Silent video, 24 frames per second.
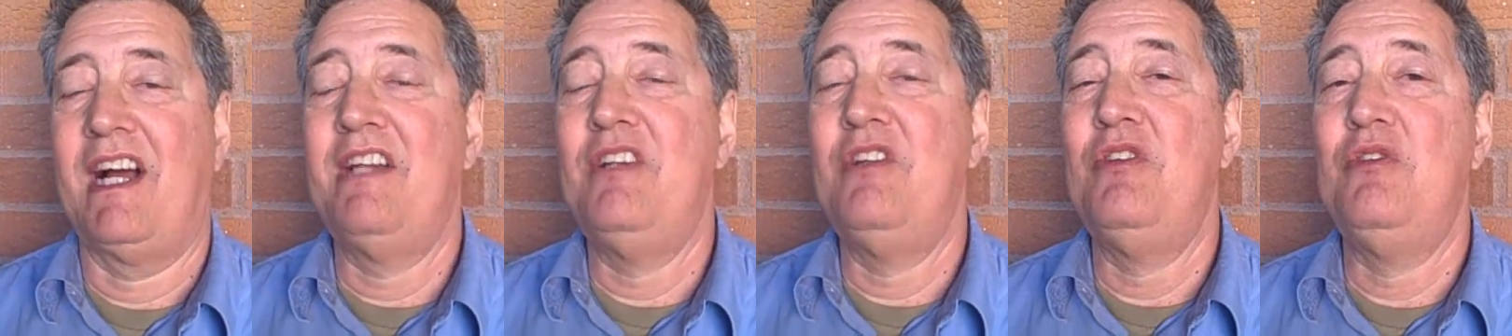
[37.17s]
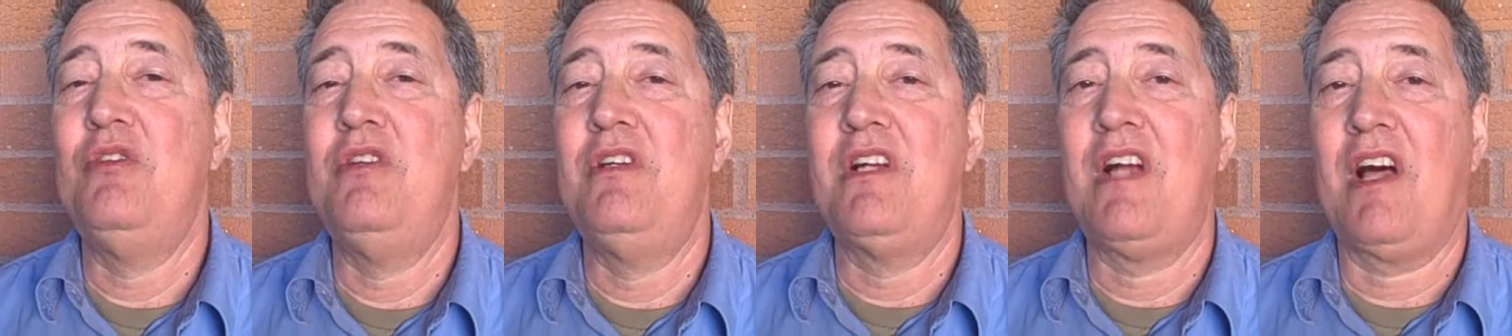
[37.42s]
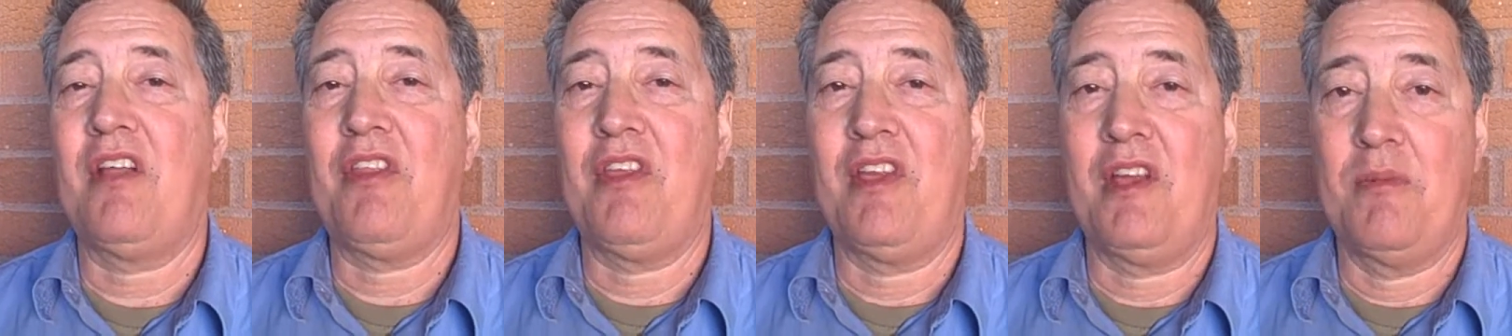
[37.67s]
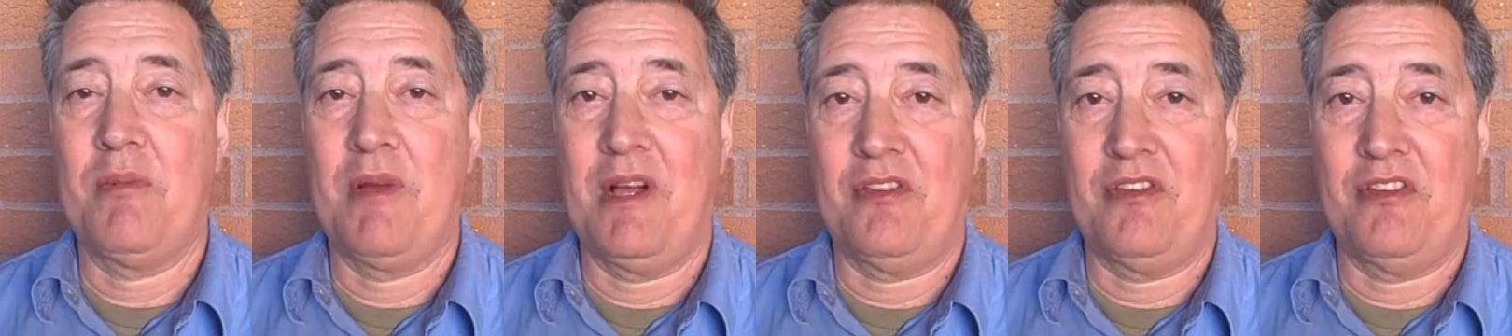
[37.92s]
I knew
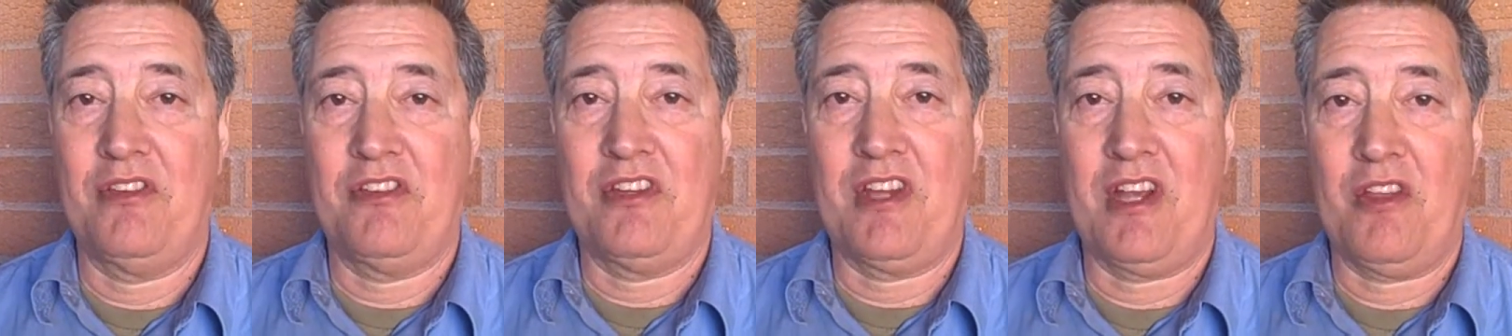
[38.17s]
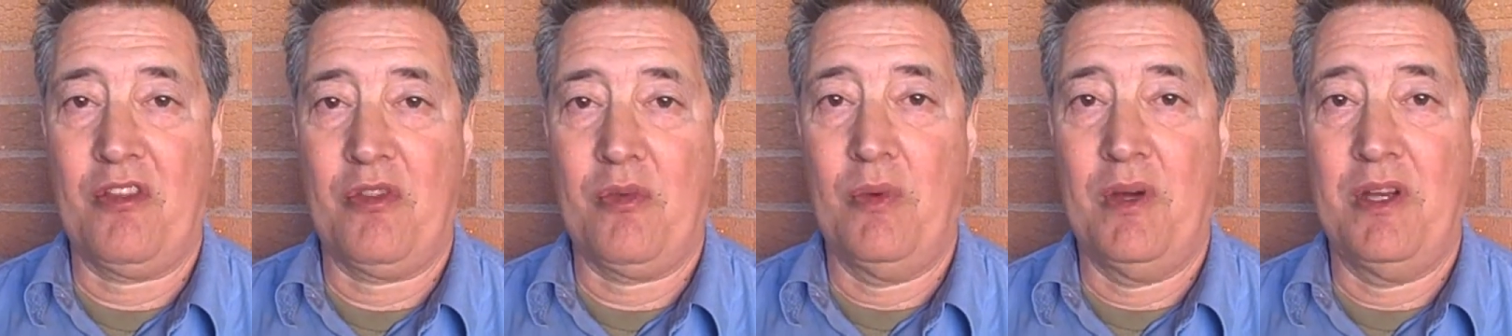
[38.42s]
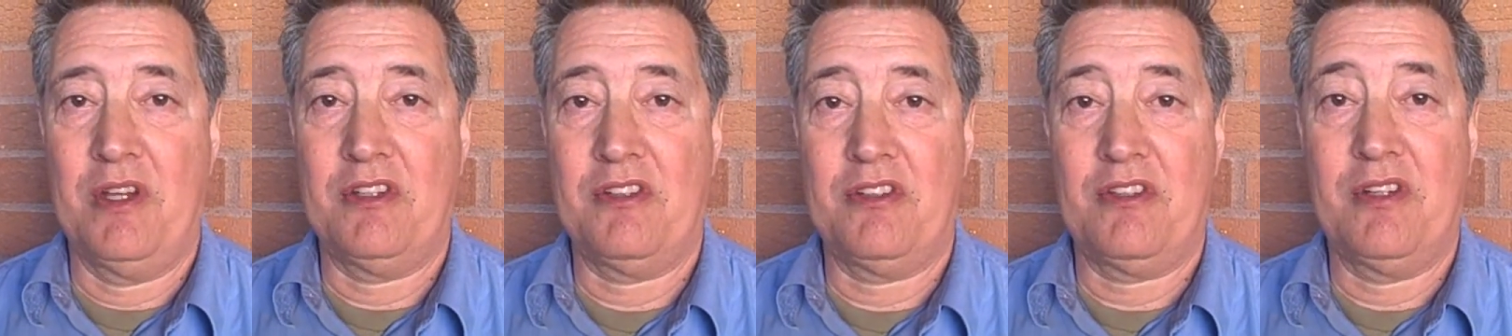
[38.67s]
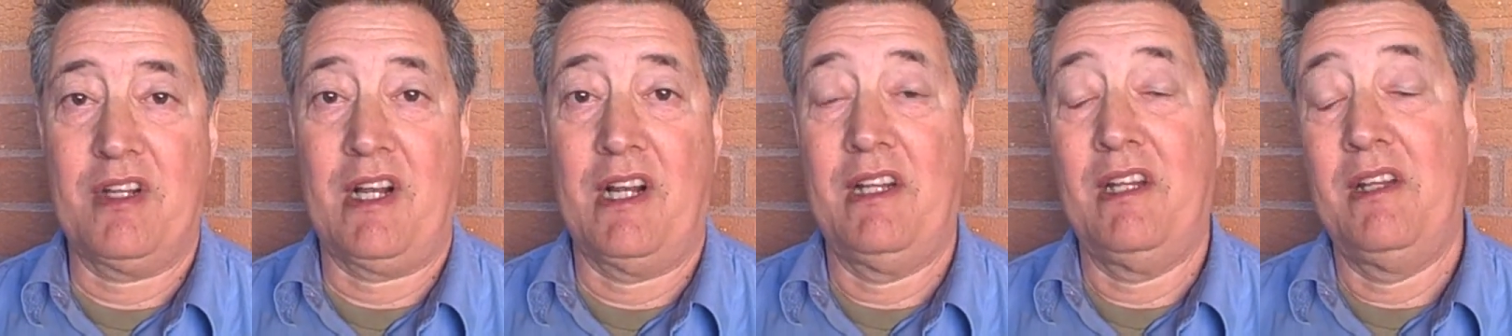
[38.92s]
nothing about the
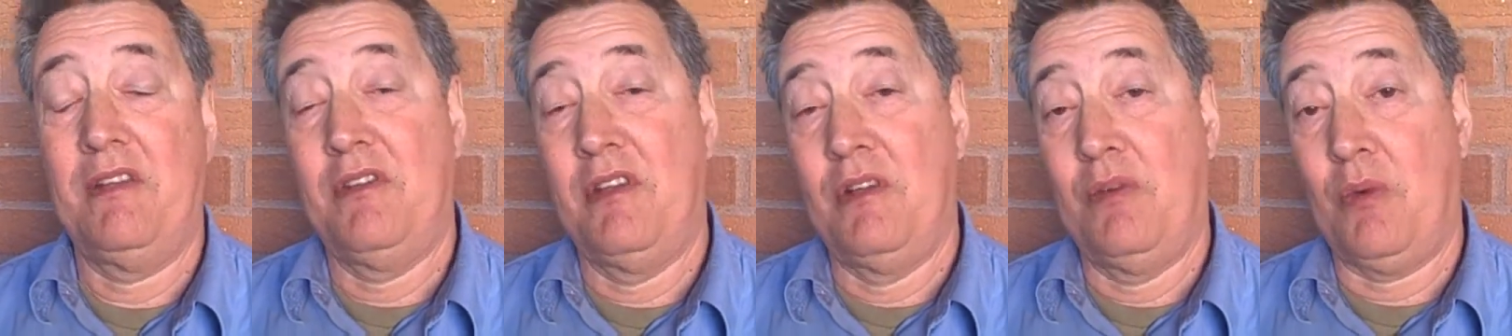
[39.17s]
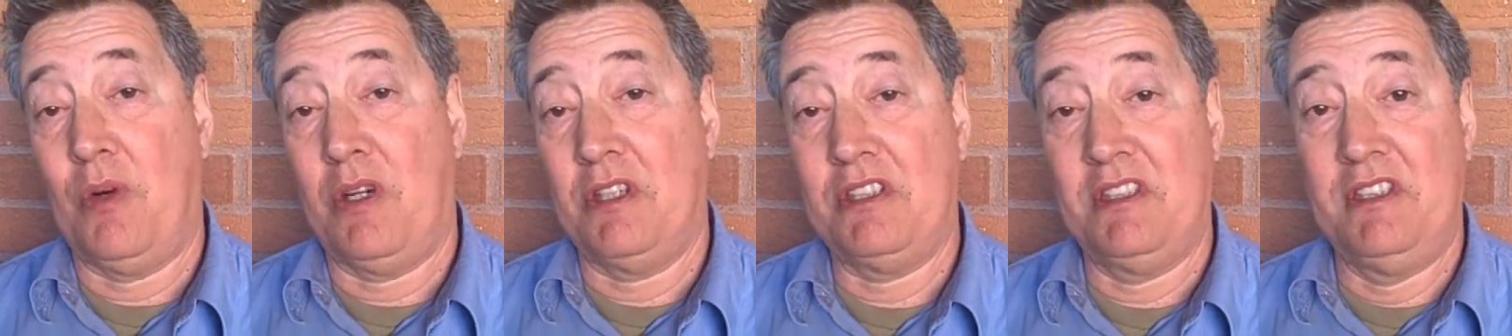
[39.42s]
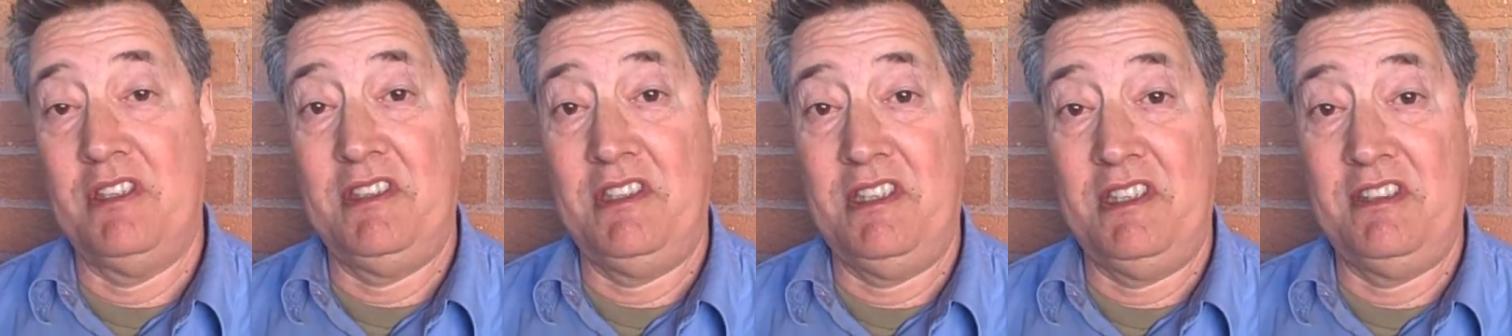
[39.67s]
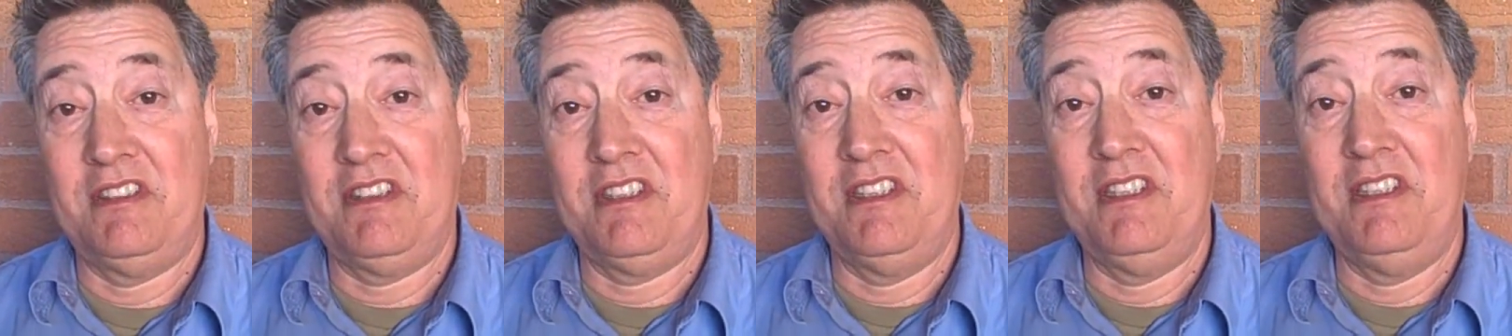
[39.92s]
Southwest. I lived in Washington,
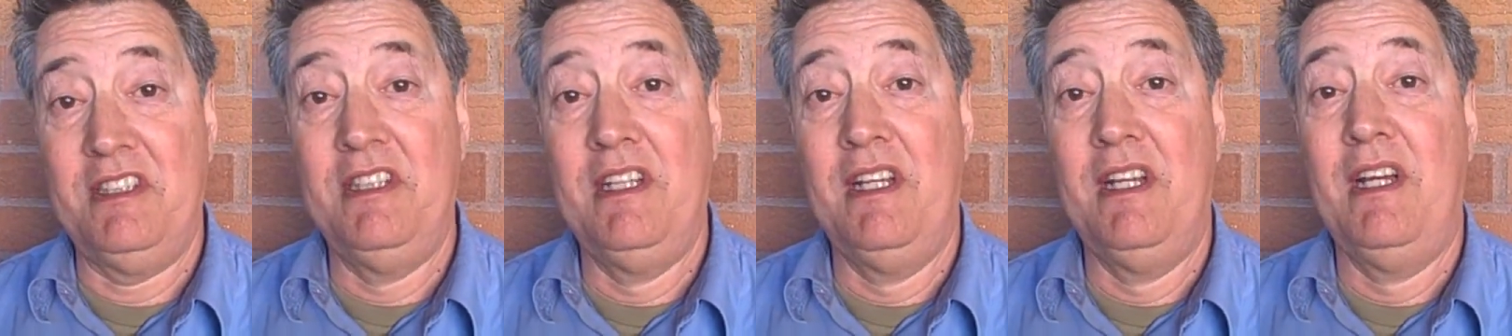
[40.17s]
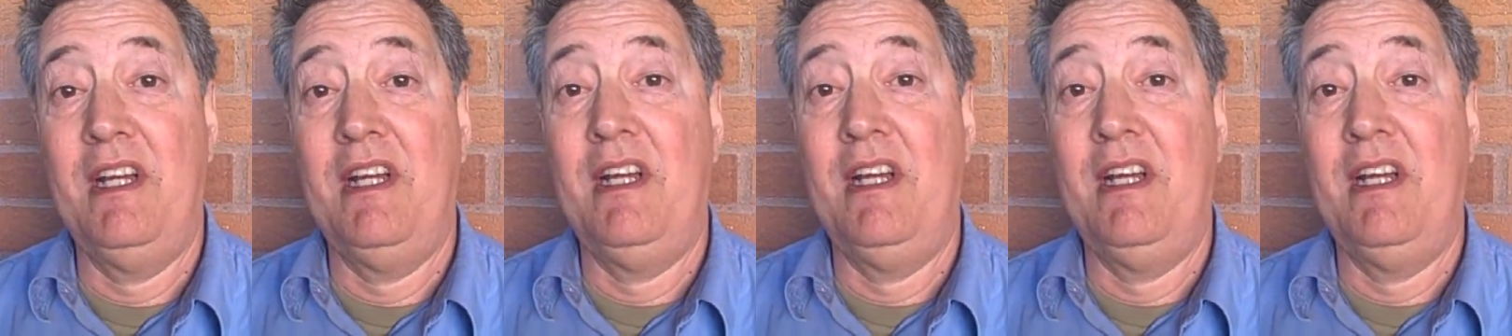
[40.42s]
D.C.